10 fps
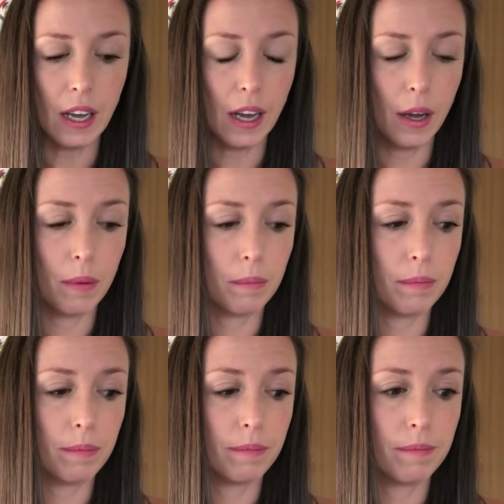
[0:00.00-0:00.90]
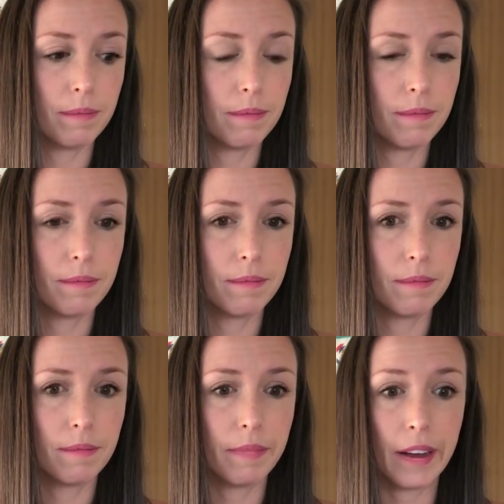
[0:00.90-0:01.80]
Um,
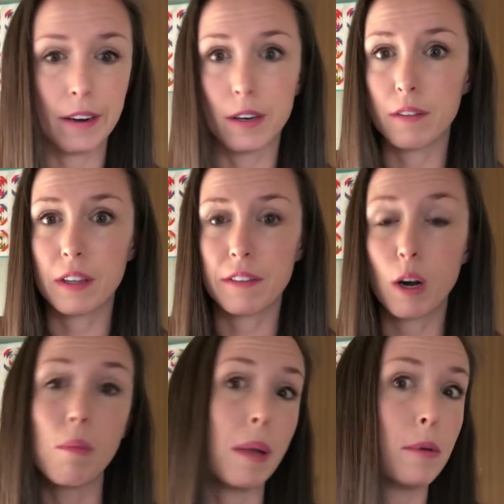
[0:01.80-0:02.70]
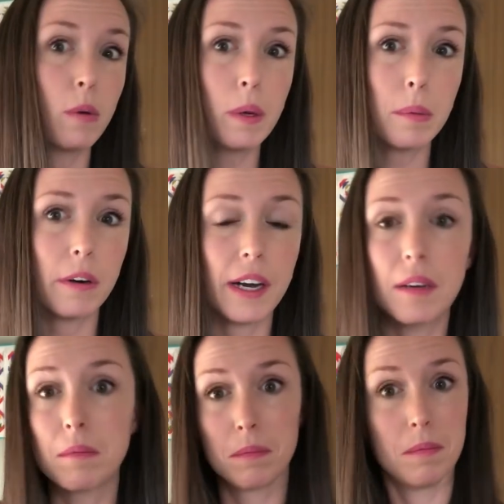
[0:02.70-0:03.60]
I don't know if I'll, oh maybe do WIP
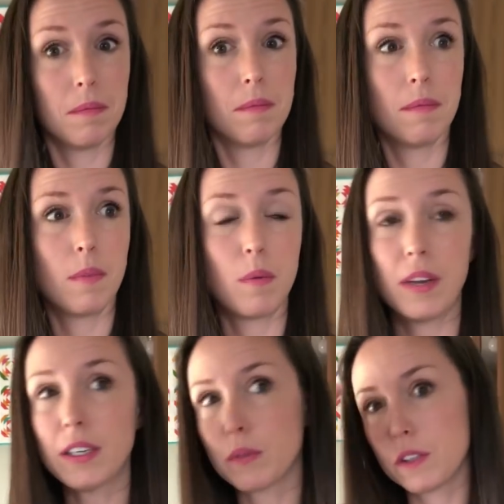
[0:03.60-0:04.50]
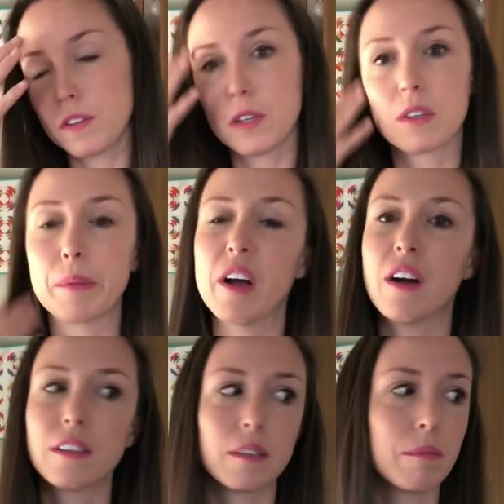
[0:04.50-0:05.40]
parade. Next week's video is gonna be
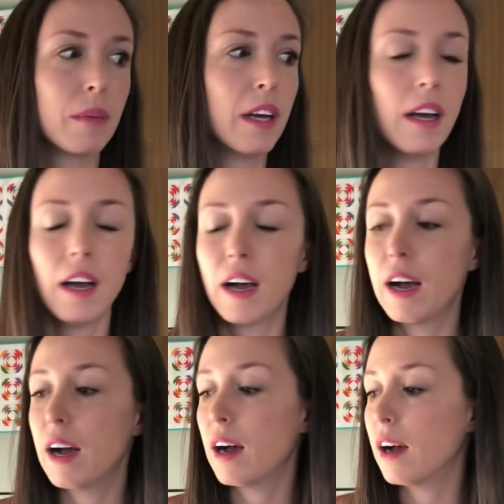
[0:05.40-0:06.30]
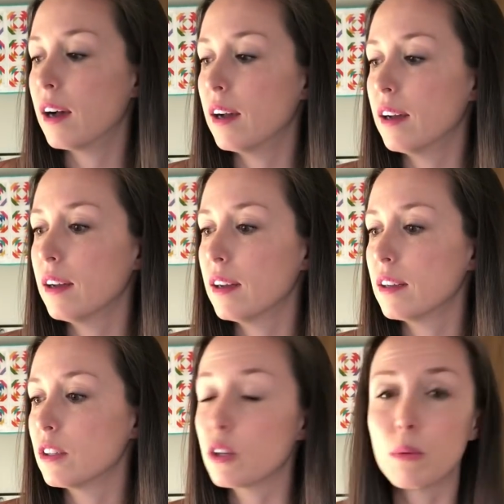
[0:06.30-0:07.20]
awesome. Uh,
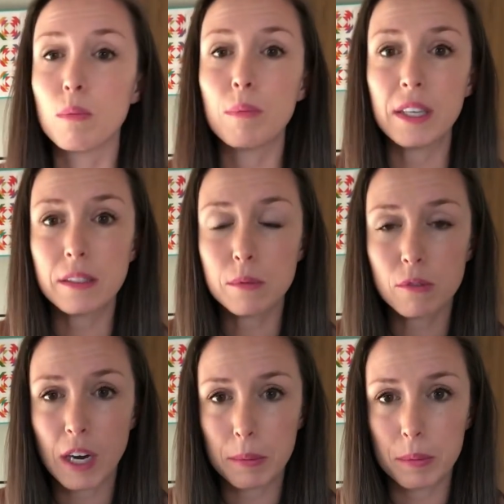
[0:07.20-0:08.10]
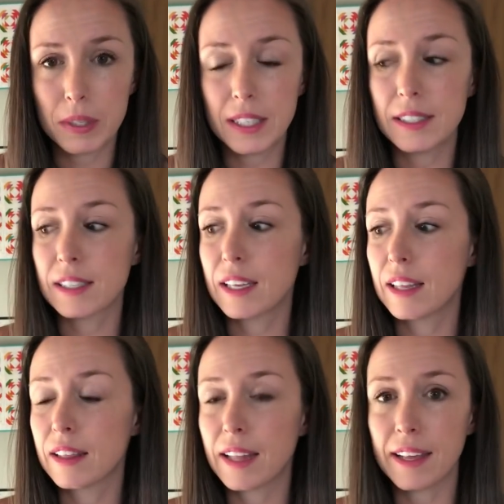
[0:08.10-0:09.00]
so be a subscriber please,
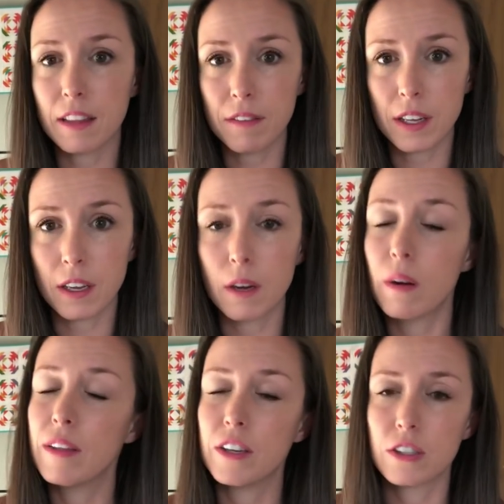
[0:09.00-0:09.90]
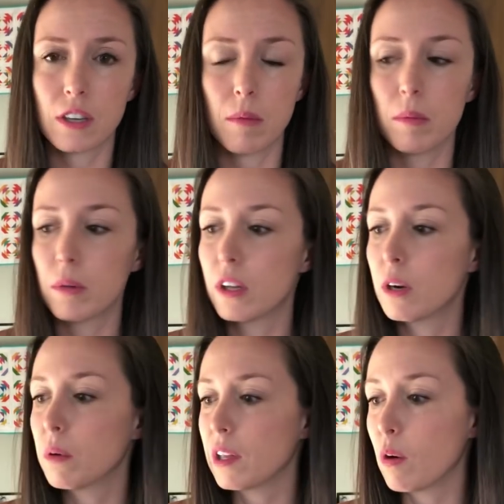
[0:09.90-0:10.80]
like the video and then just comment
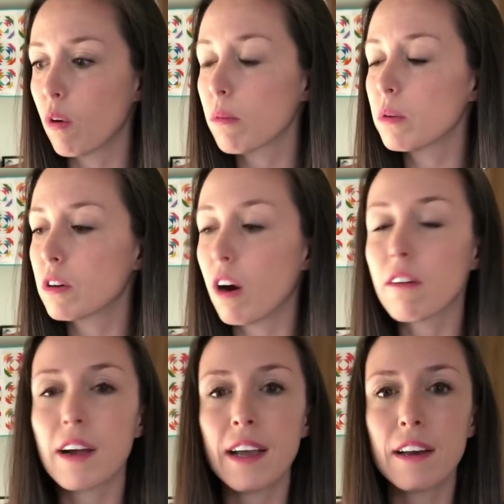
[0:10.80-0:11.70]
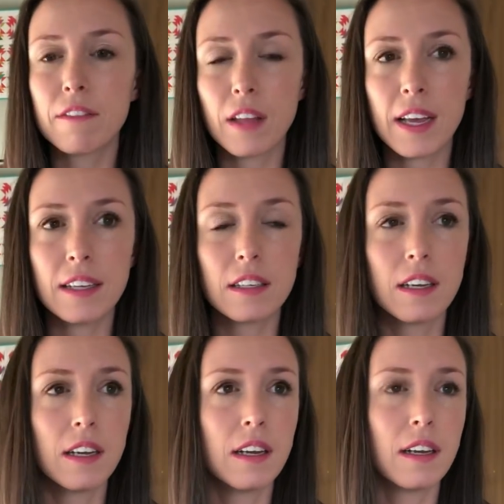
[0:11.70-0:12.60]
below with a horrible car ride, flight,
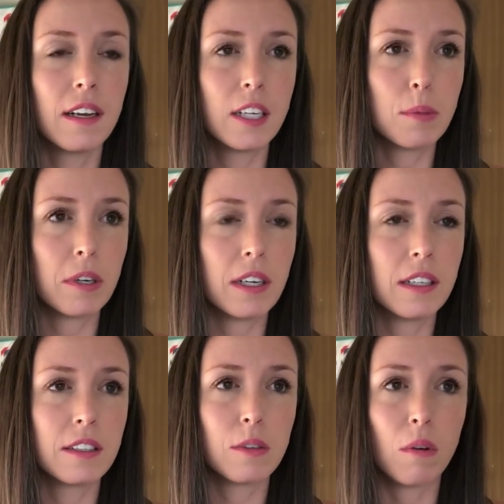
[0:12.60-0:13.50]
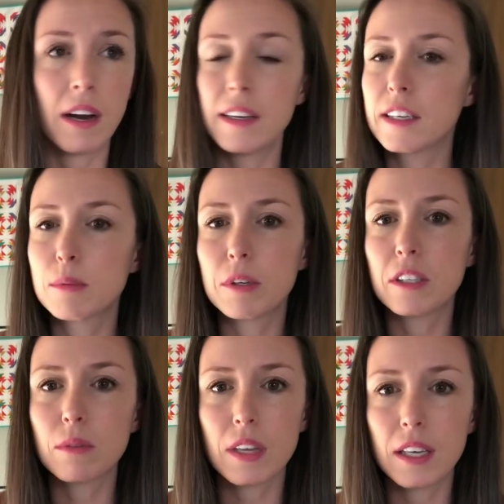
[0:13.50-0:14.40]
experience or any
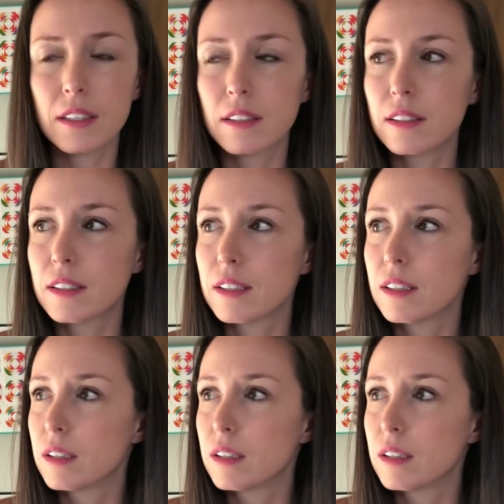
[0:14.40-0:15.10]
experience with kids.